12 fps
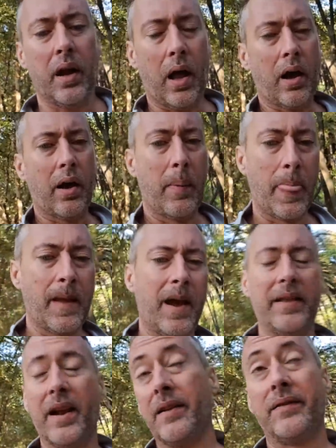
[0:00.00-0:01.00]

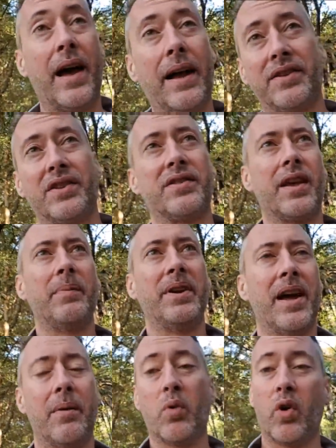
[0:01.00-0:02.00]
And then that just led me
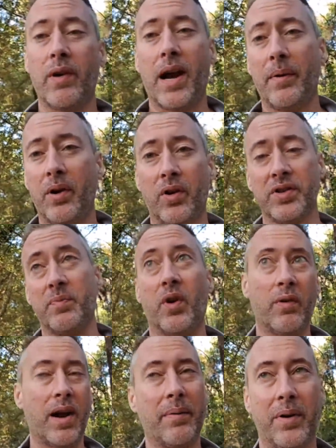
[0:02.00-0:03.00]
down more rabbit holes,
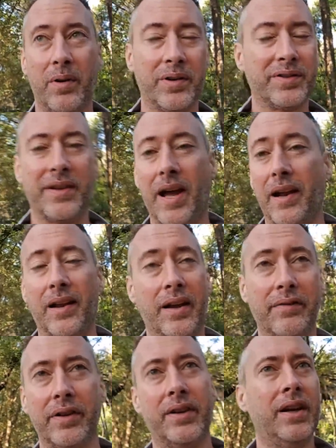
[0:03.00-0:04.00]

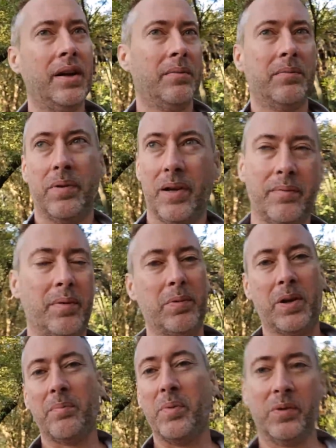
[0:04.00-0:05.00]
9/11, blah, blah,
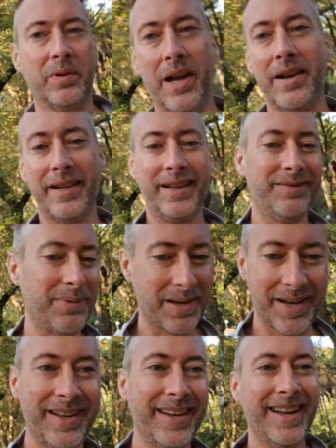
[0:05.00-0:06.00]
blah, moon landing,
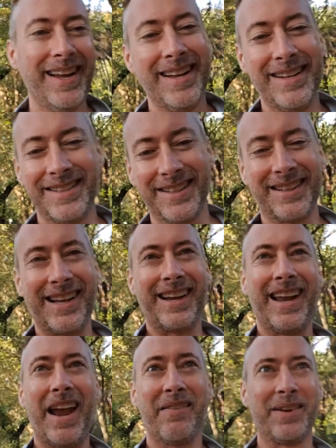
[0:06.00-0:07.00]
blah. He's just like,
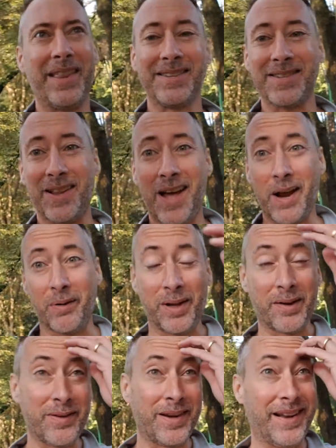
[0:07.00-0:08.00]
everything's a lie. We're
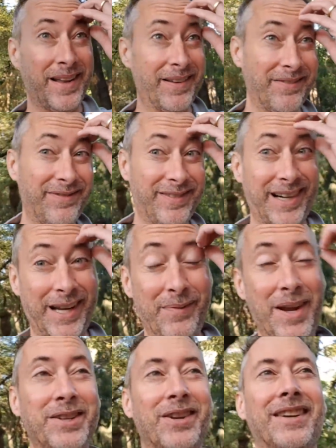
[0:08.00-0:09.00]
living in the frickin'
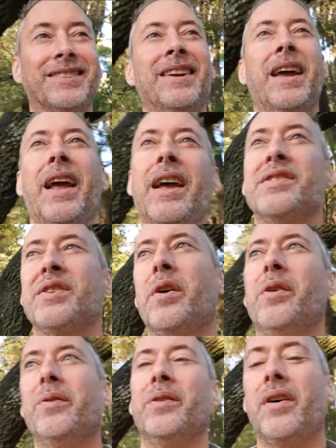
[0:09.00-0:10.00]
Matrix.
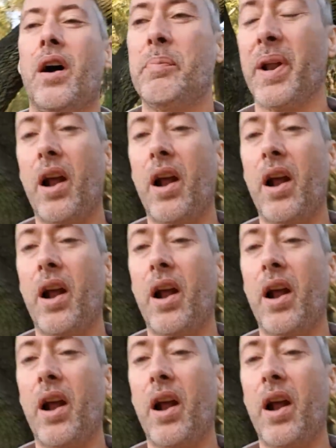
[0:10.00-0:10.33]
So, but